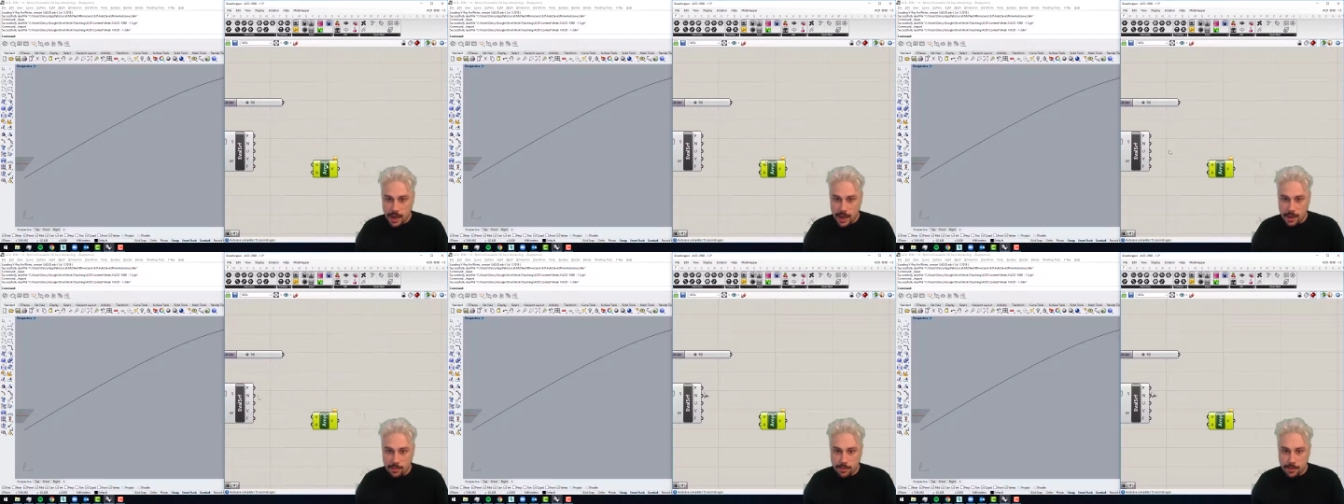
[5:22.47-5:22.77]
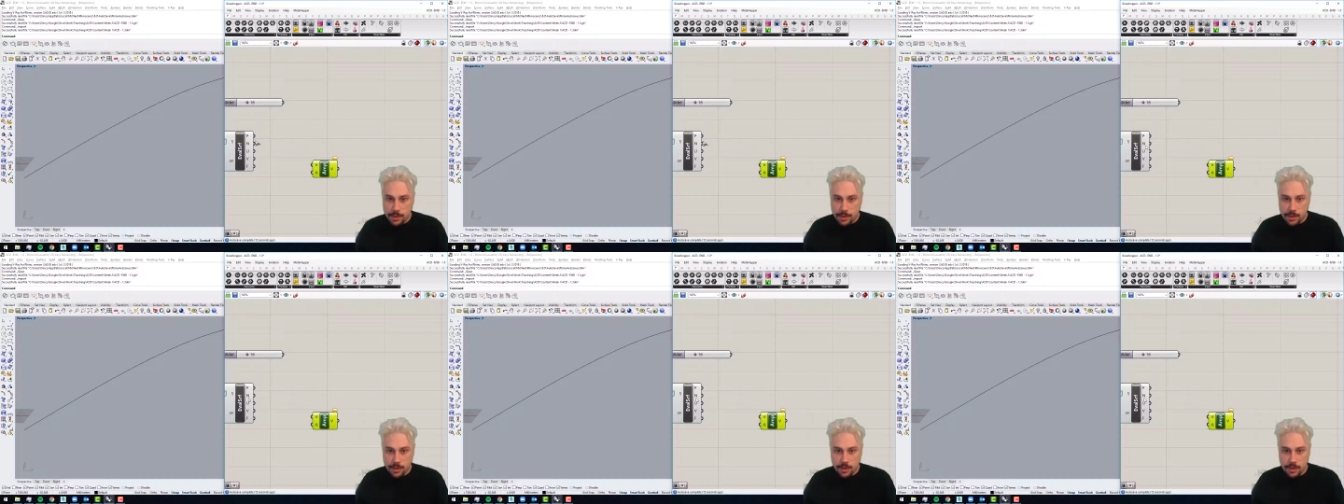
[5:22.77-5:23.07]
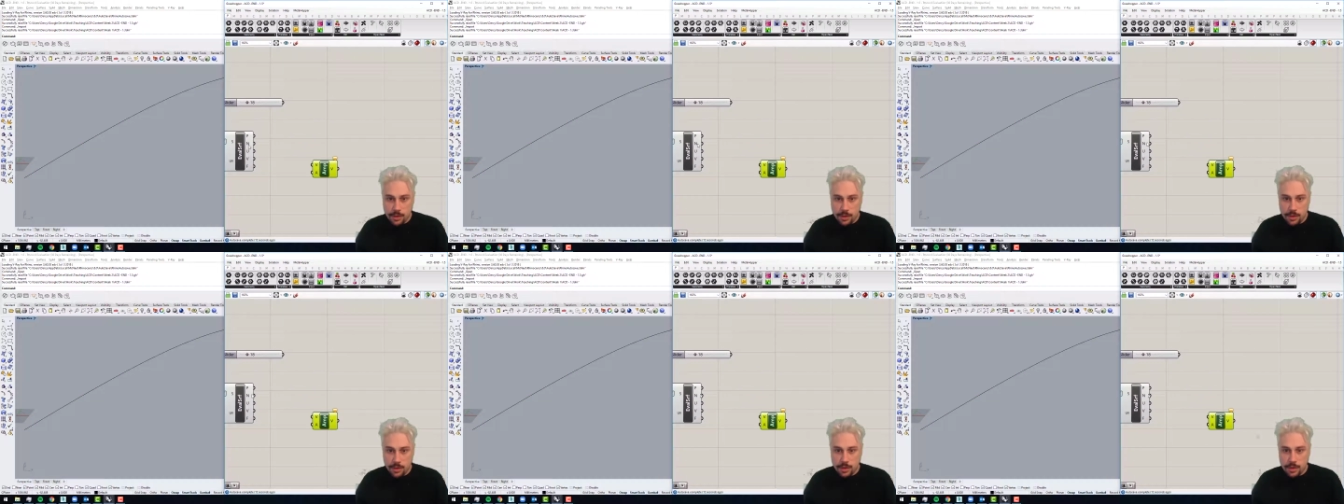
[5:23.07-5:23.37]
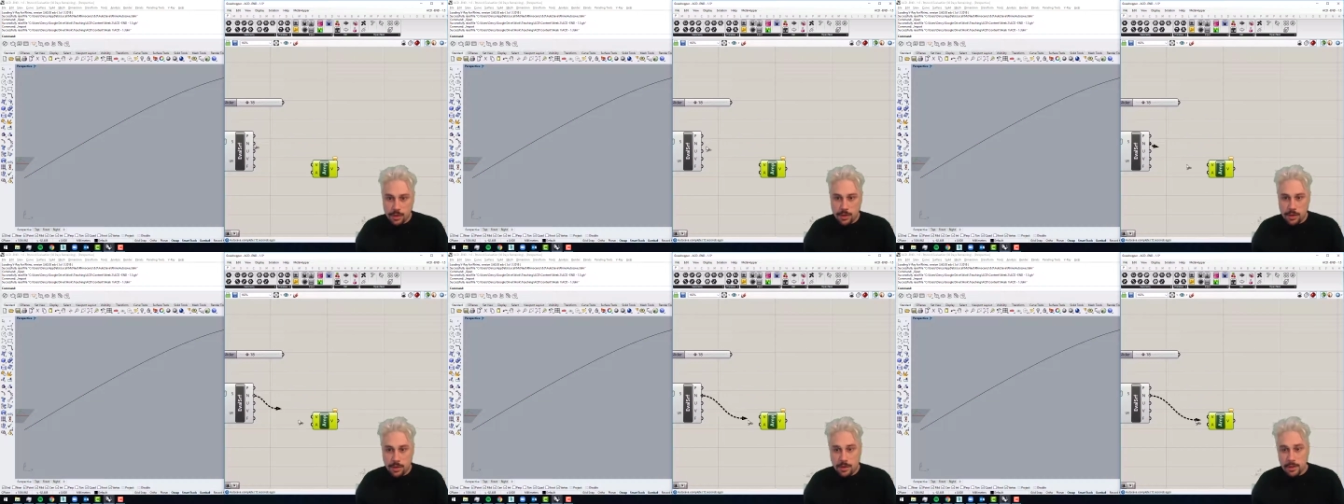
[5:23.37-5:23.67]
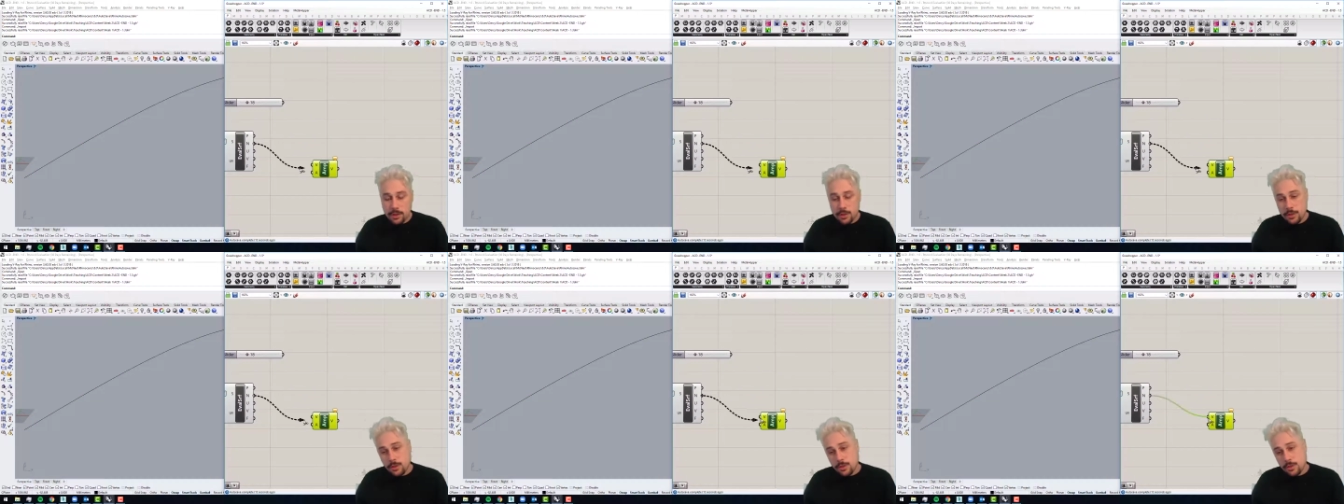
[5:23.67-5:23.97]
amplitude
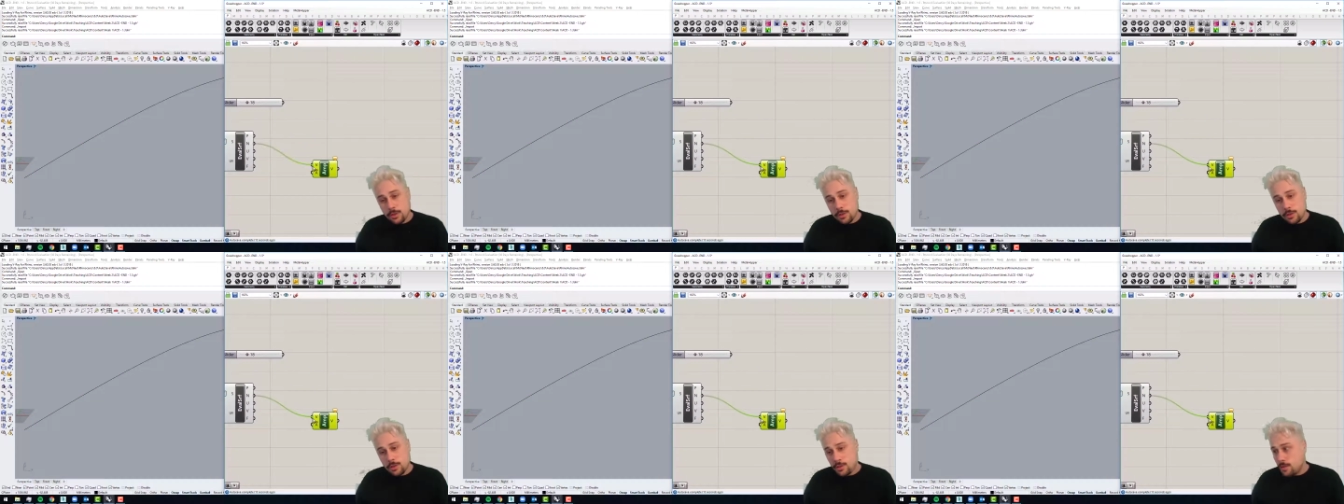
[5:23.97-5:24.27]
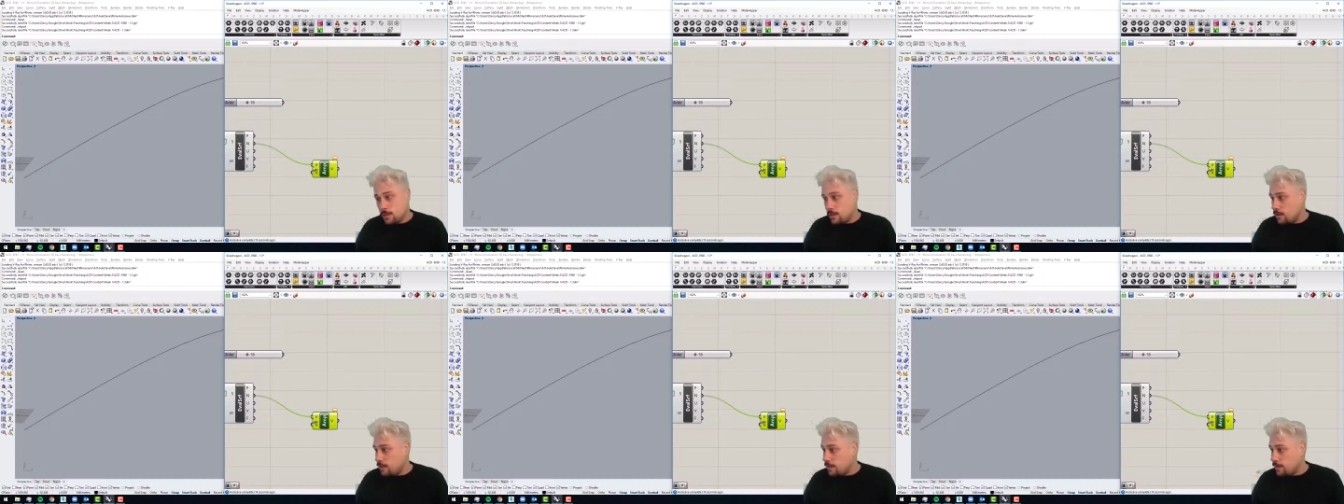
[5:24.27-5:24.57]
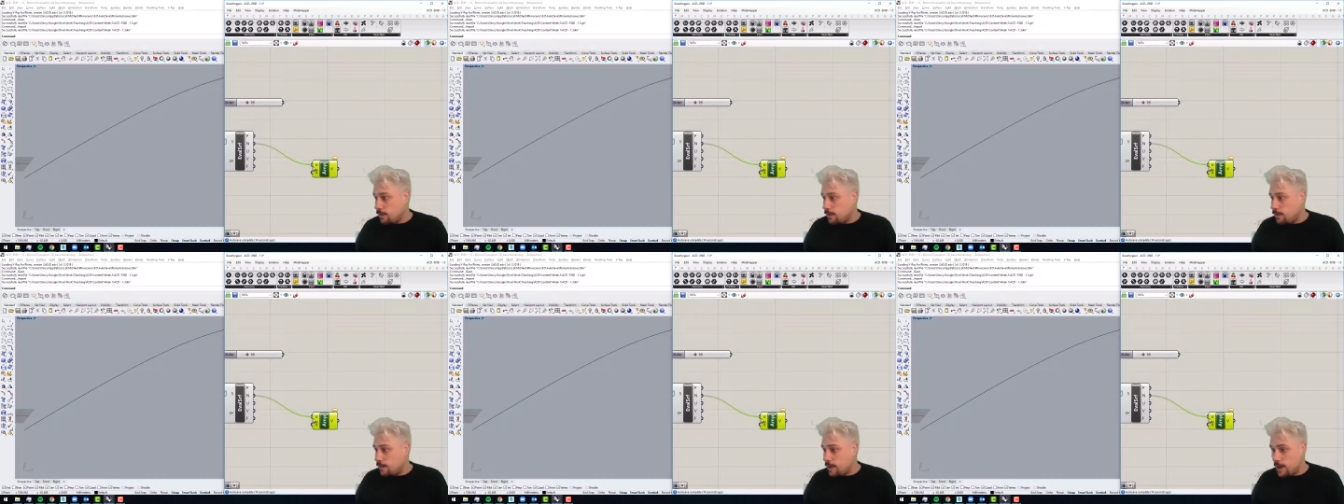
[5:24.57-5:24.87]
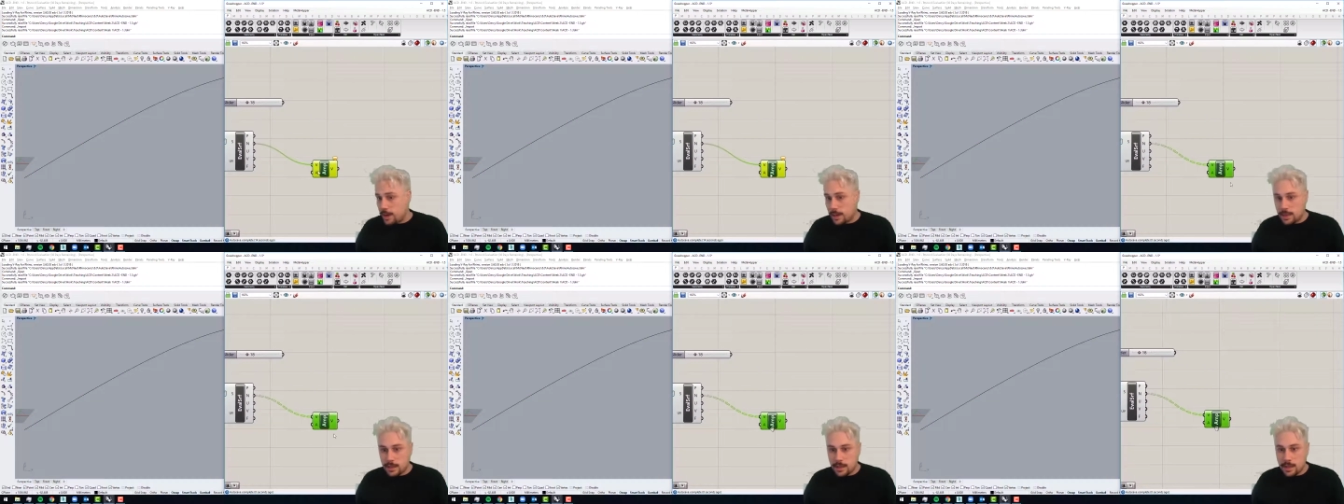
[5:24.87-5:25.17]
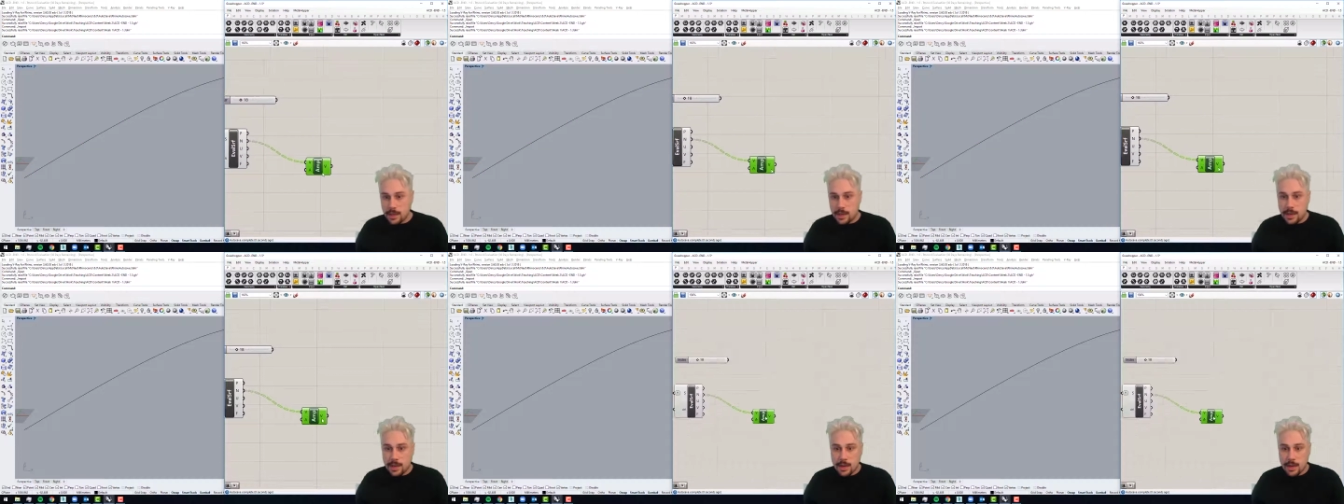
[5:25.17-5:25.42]
vector,